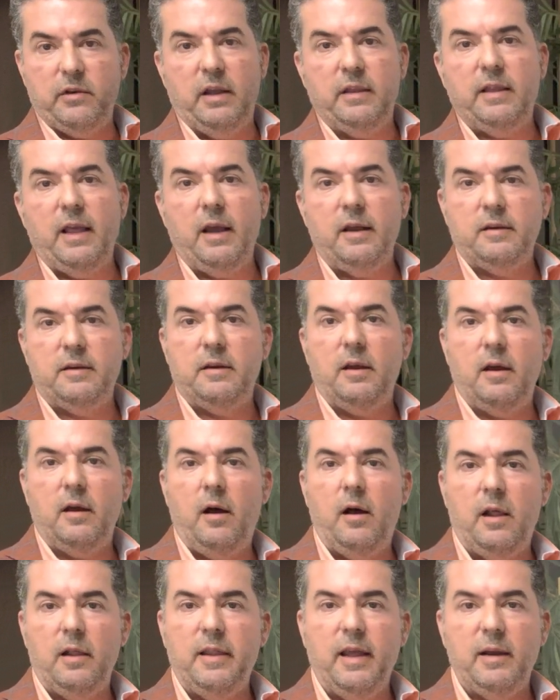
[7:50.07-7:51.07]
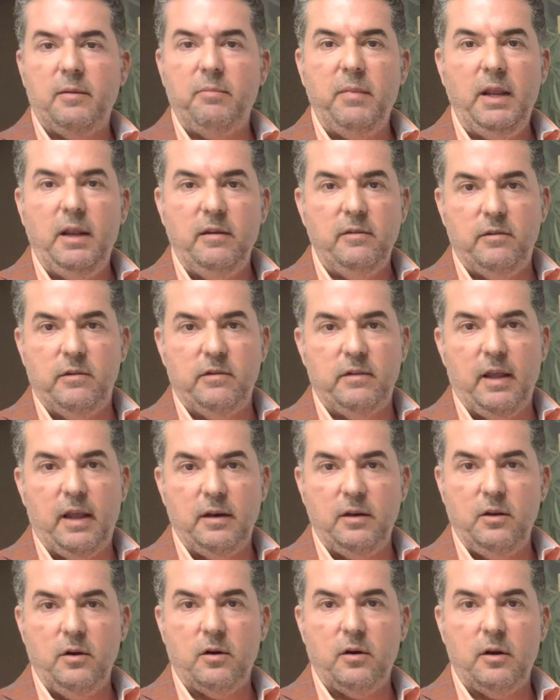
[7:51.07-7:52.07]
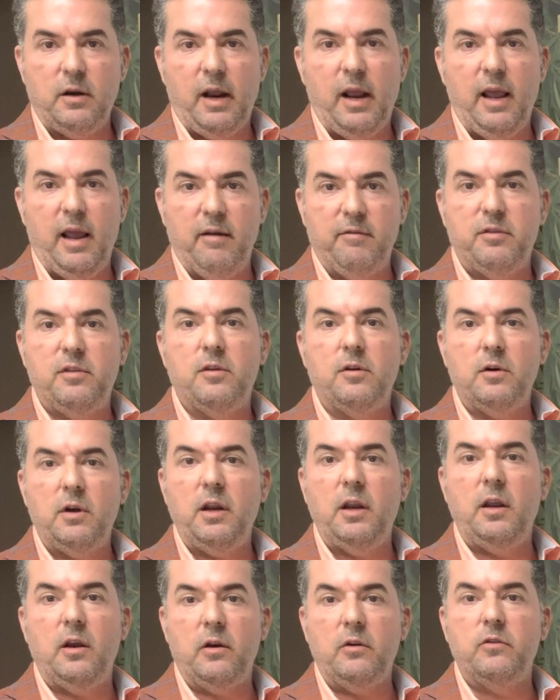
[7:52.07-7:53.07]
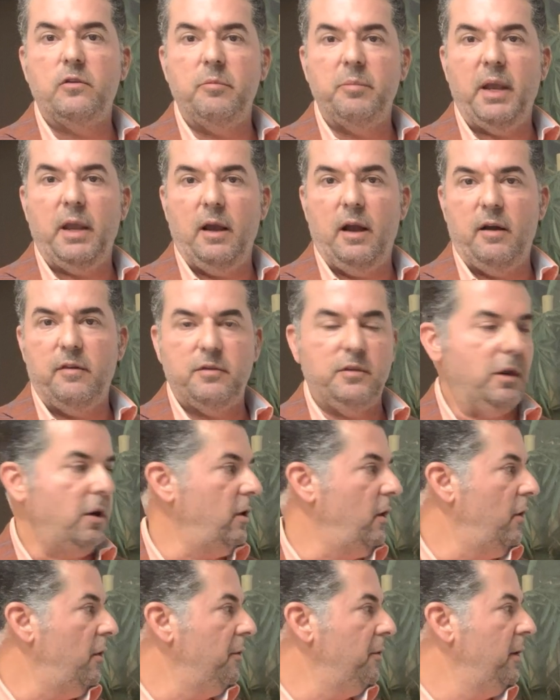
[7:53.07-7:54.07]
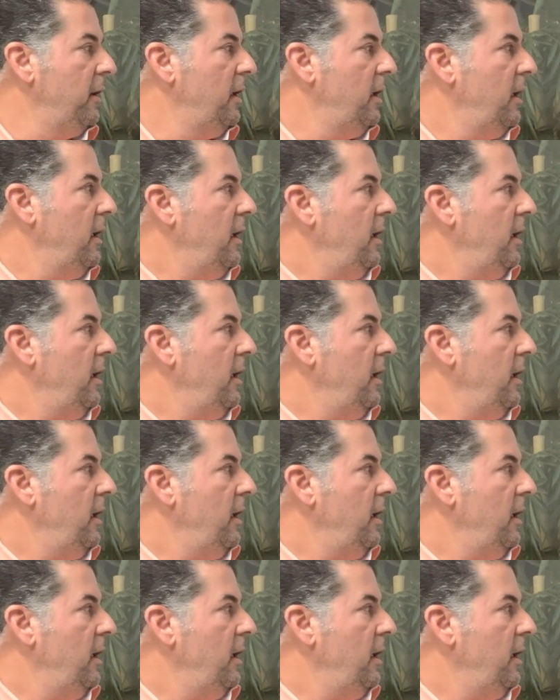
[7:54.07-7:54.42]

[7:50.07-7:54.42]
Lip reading: and that all that means is that you're going to have 30 years to pay off the loan,